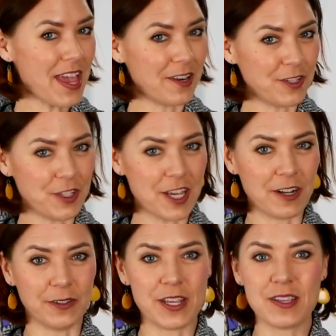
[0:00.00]
energy
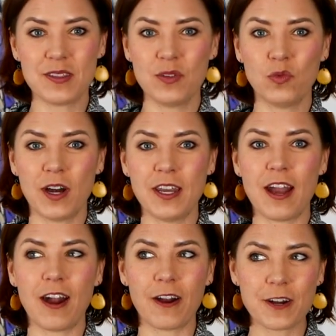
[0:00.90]
channel is the one
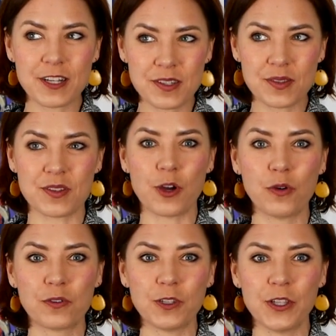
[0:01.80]
artists
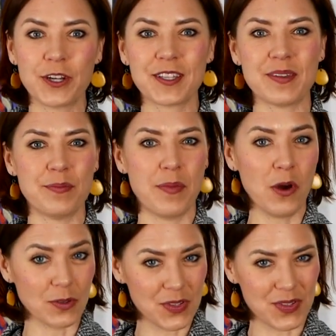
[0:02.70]
overlook the
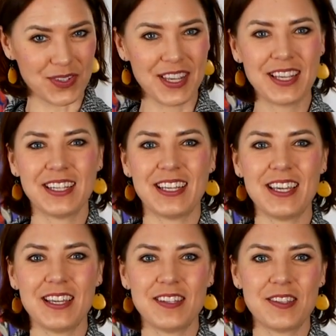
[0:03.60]
most.
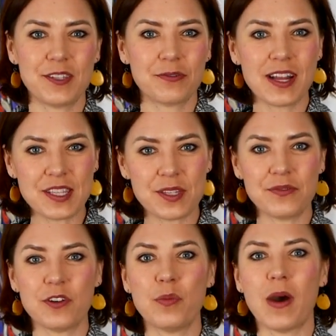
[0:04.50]
It's the rest of
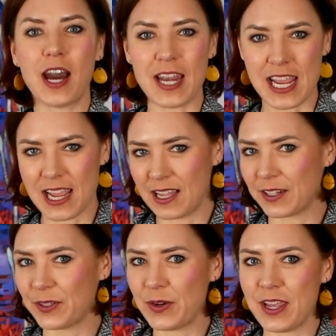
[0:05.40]
your body,
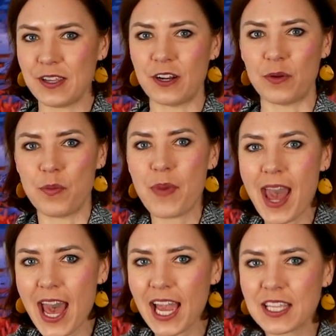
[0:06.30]
including your
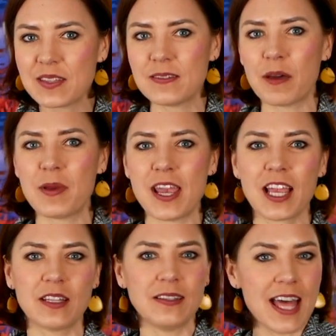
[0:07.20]
back,
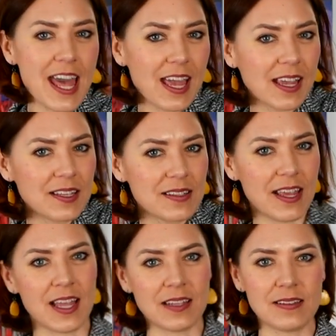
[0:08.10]
stomach, legs,
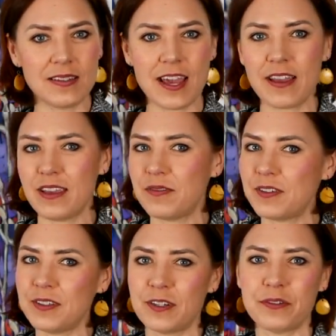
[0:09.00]
and yeah,
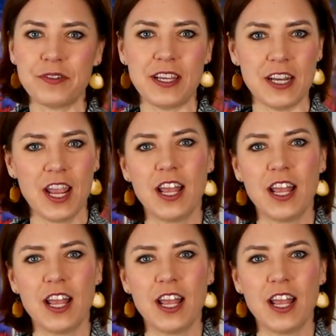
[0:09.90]
even your feet.